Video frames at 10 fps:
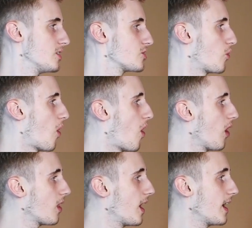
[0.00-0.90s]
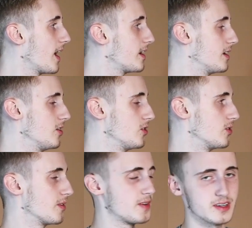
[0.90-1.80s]
So all I had to
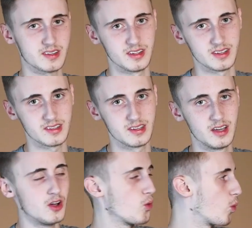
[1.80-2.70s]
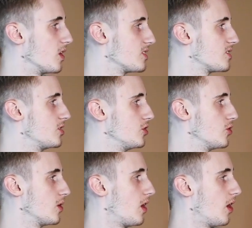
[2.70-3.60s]
do to fix this was
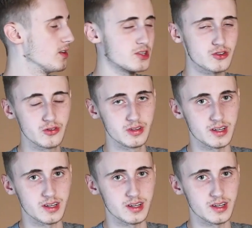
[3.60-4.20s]
to unscrew